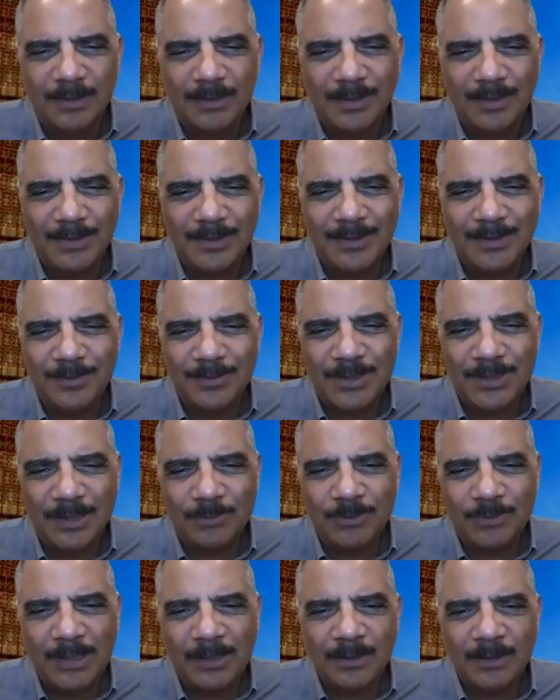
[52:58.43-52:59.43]
that you
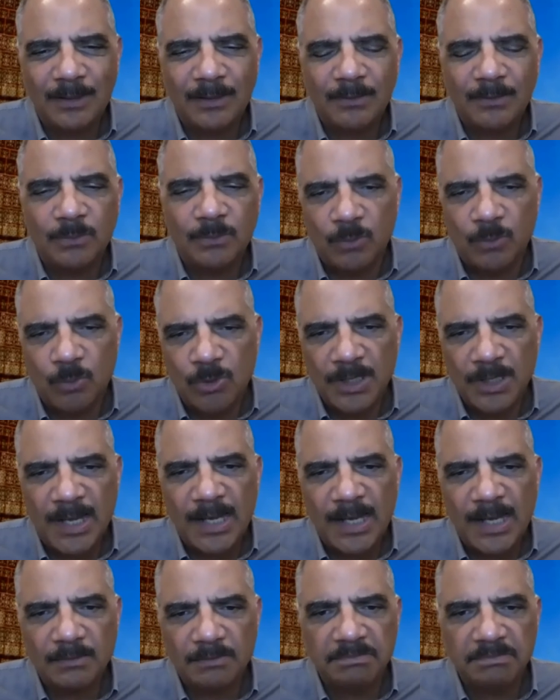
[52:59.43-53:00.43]
said, well, you know,
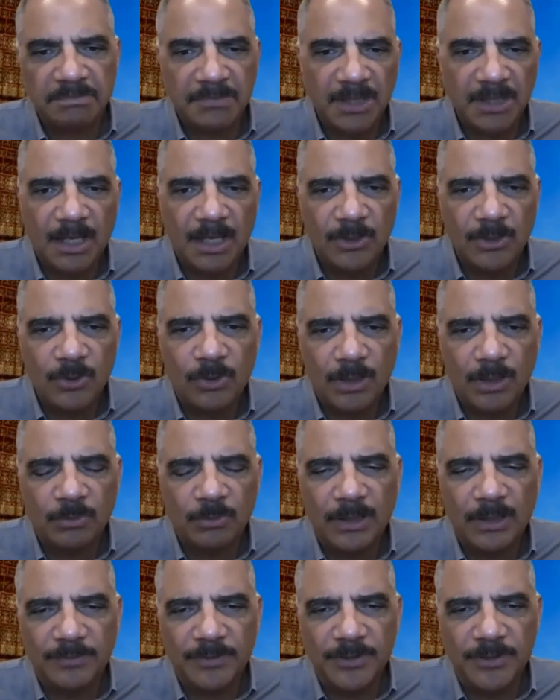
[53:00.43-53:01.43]
Warnock, yeah, you ought to
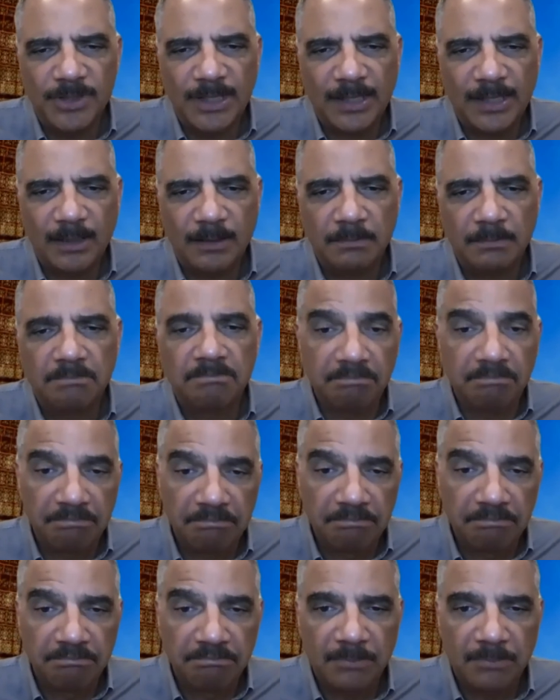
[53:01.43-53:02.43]
run for Senate.
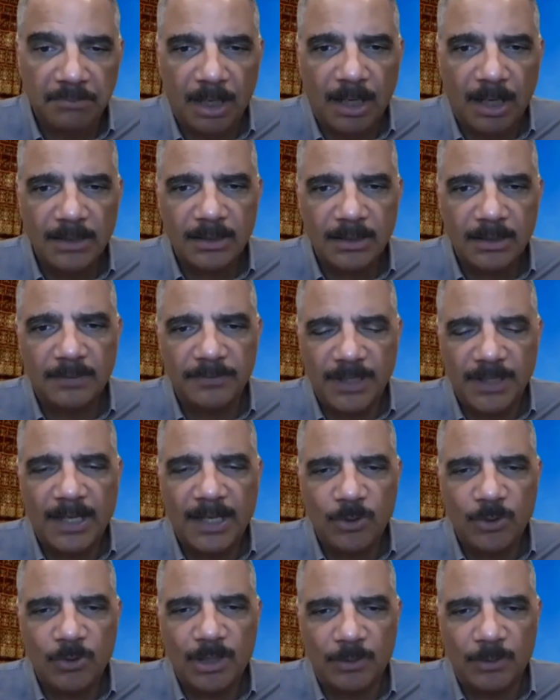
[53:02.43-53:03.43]
Ossoff, yeah,
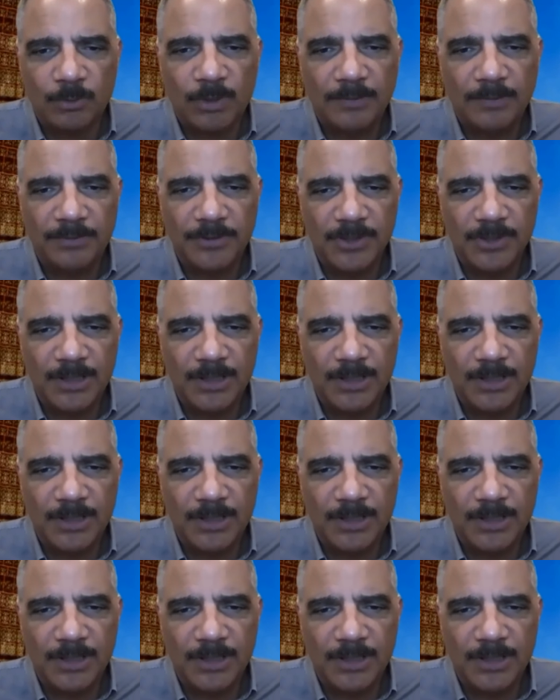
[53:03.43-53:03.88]
you ought to run for